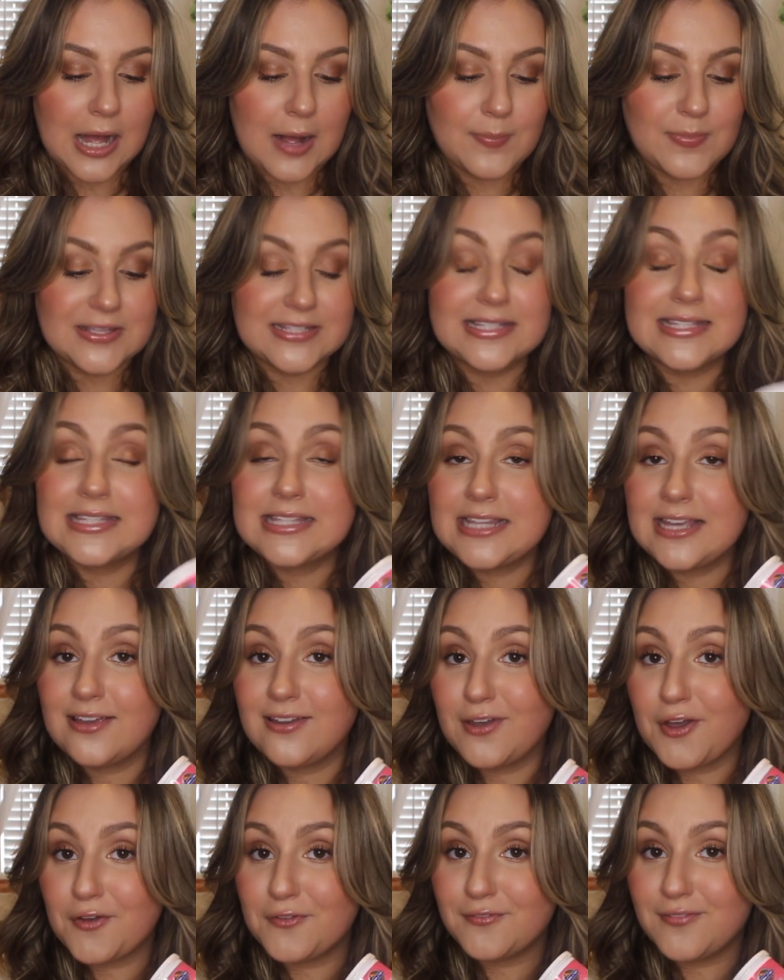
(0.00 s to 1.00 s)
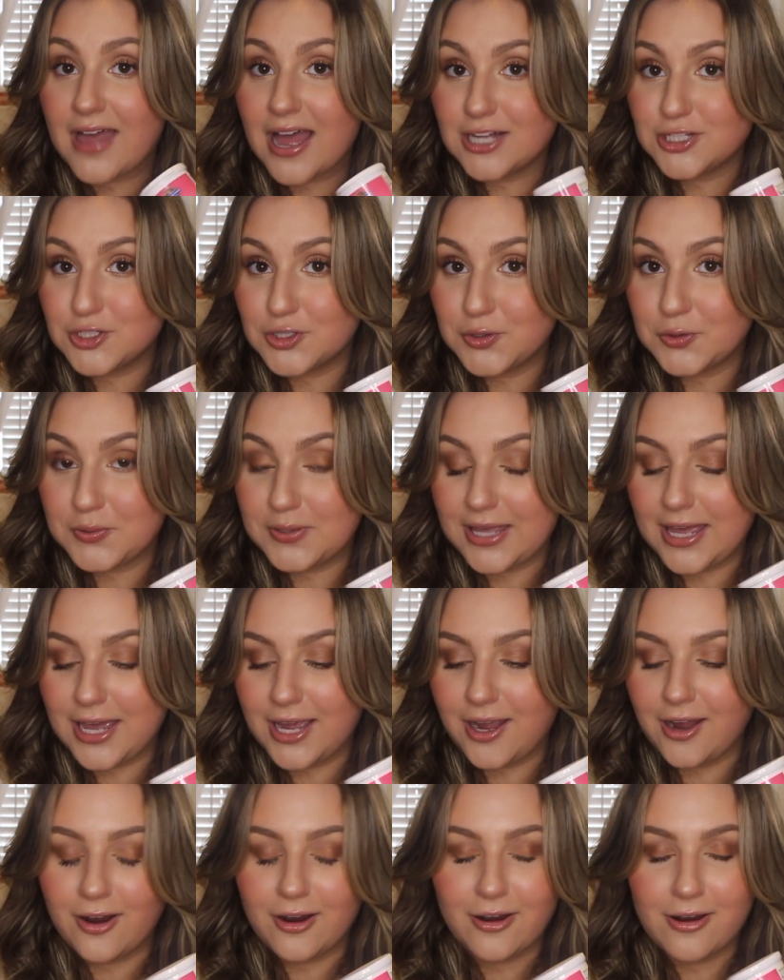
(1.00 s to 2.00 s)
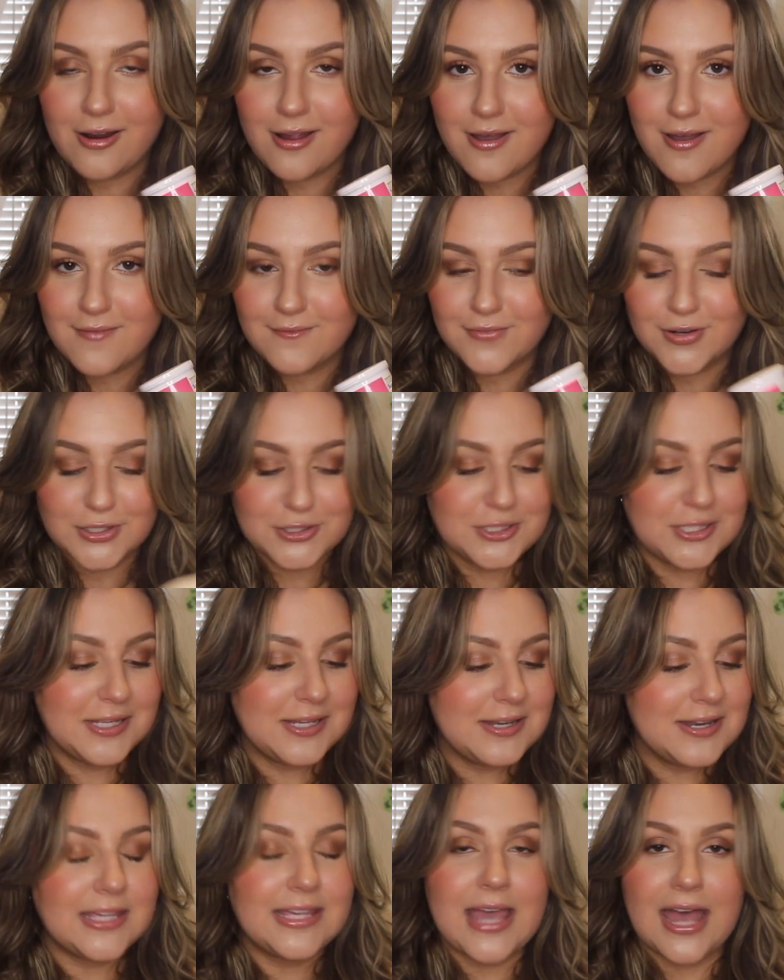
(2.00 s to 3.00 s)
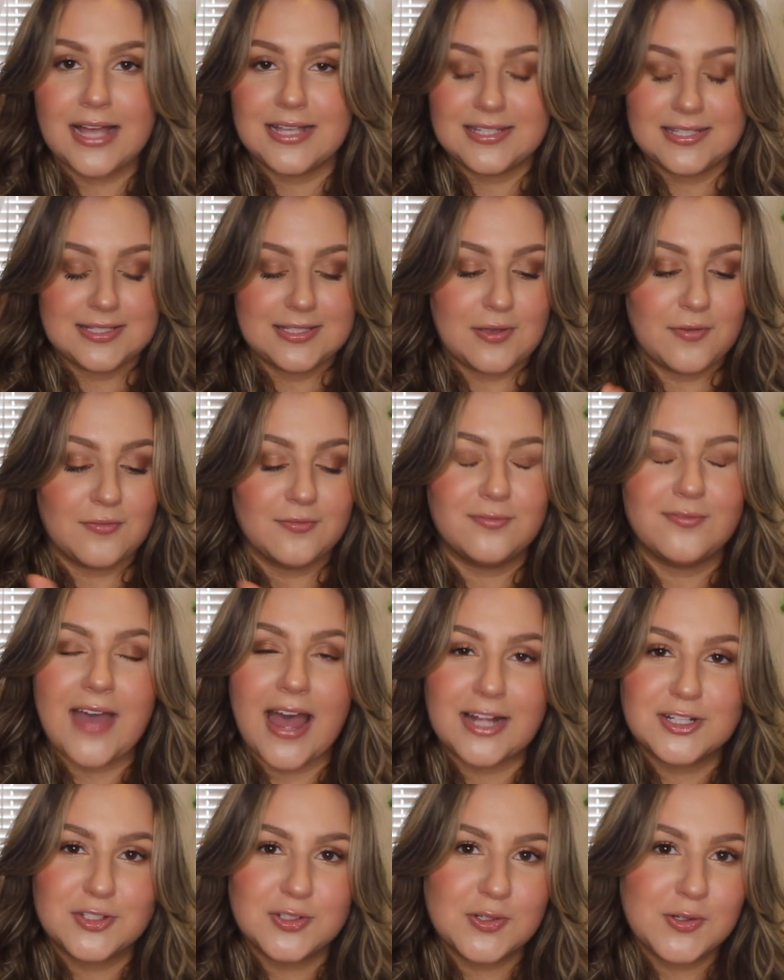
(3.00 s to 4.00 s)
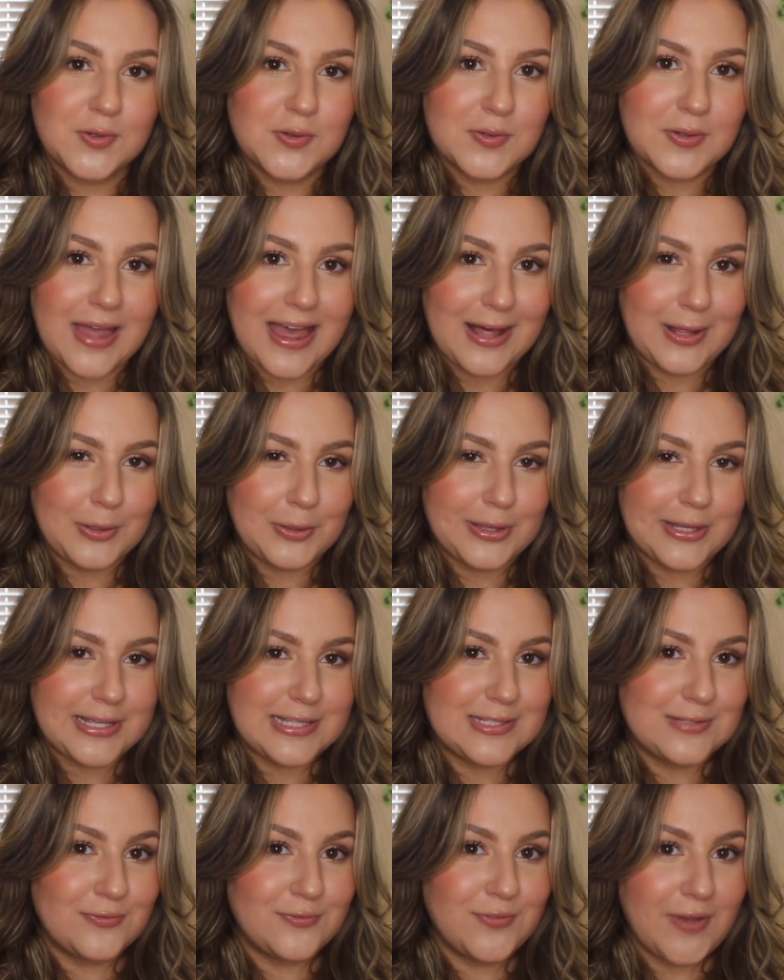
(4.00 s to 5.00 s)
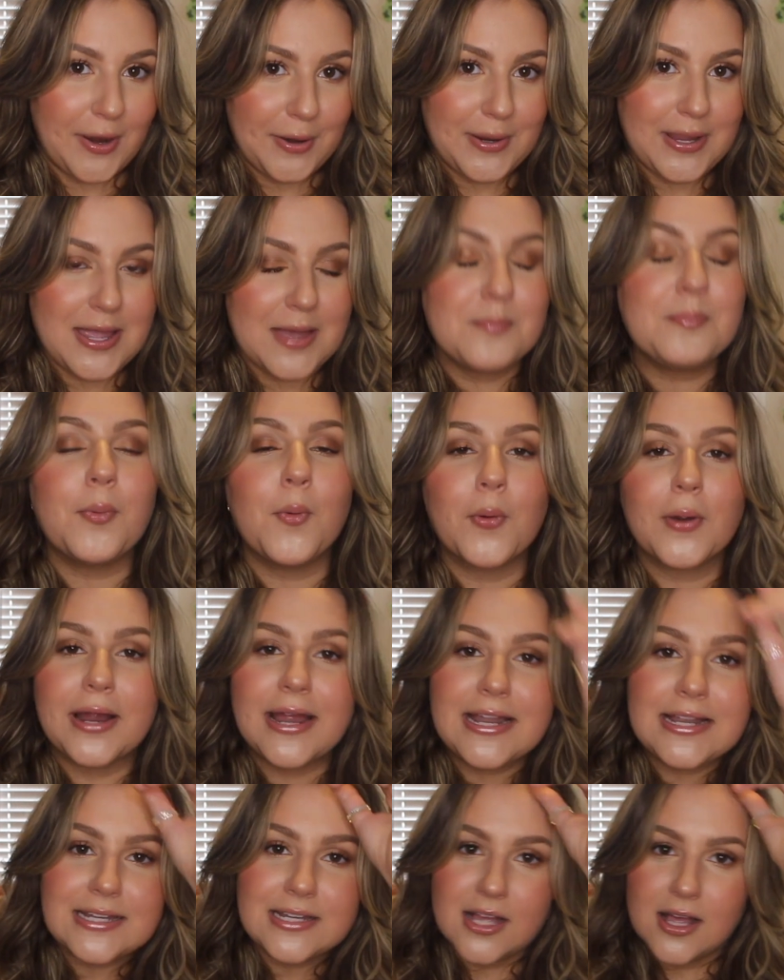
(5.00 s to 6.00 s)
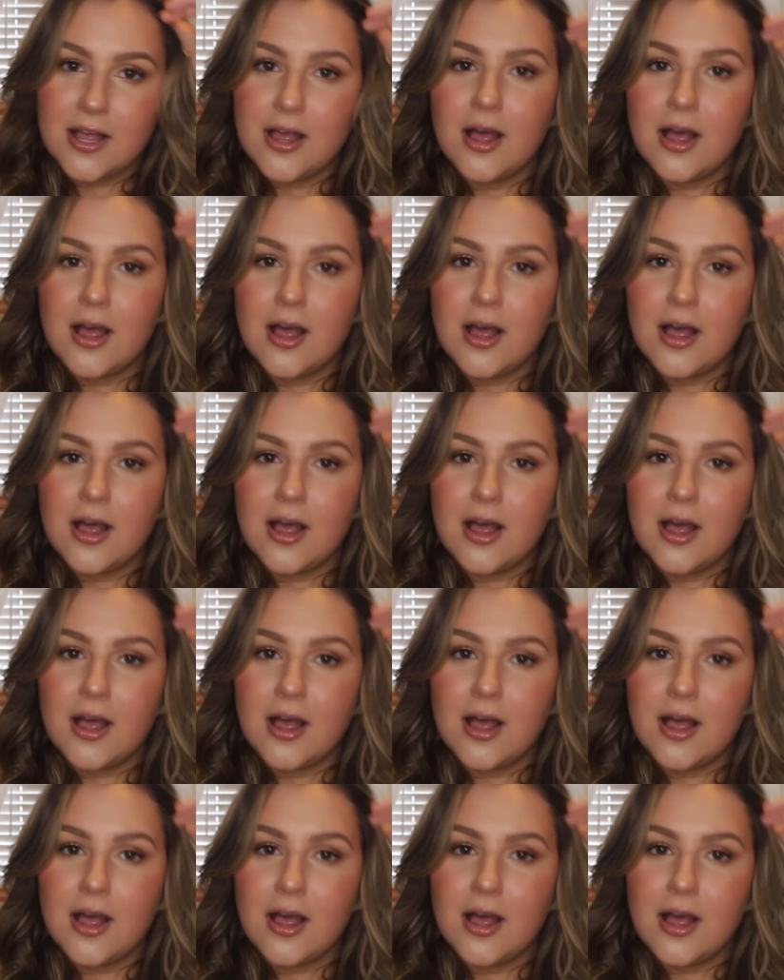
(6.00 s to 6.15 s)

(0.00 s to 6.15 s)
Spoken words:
This is the vaginal care version. Yes, vaginal health is very important.